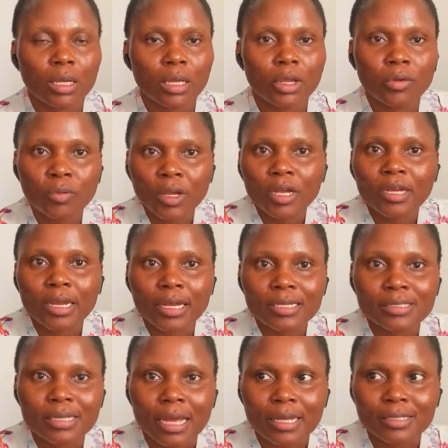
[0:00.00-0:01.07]
he
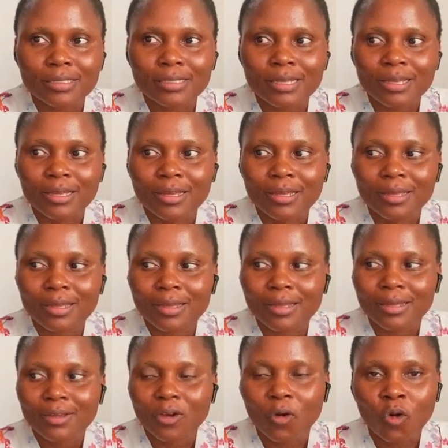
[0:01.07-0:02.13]
realized that,
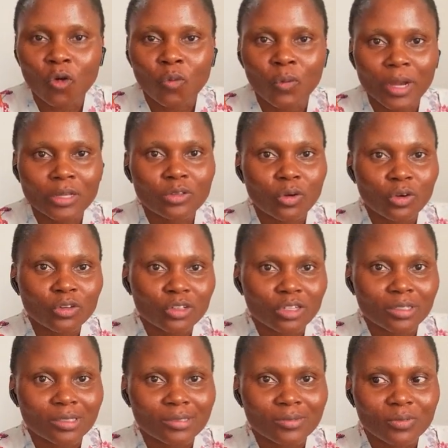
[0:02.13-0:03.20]
oh, wait, hold
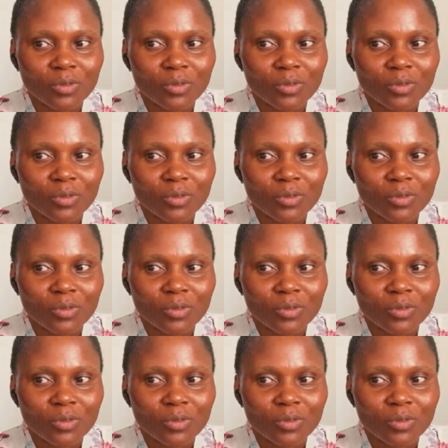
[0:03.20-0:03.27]
on.